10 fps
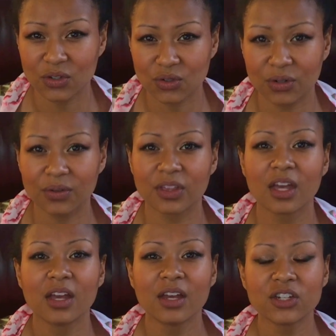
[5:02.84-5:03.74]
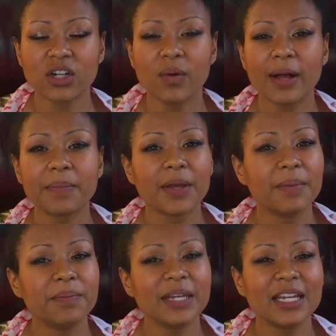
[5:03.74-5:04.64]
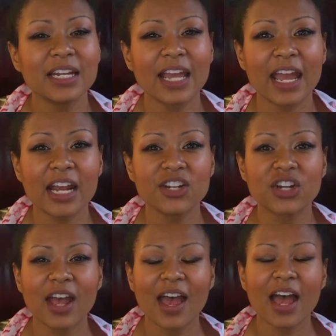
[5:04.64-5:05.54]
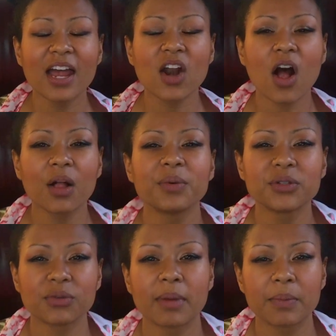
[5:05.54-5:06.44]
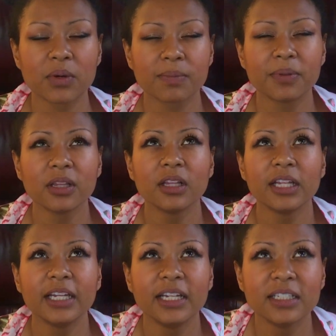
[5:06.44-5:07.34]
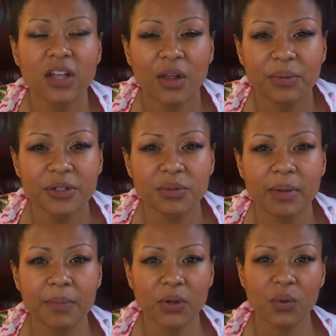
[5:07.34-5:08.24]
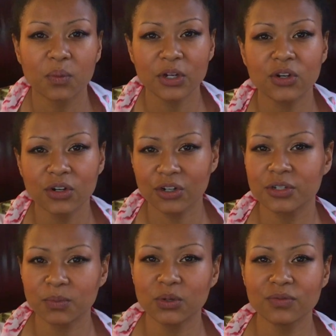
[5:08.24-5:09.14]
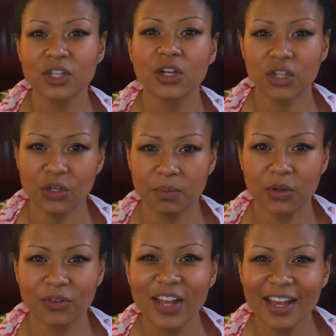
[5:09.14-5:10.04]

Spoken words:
the truth. Show up, be engaged, and always remember, please always remember, when your nurse moves, you move.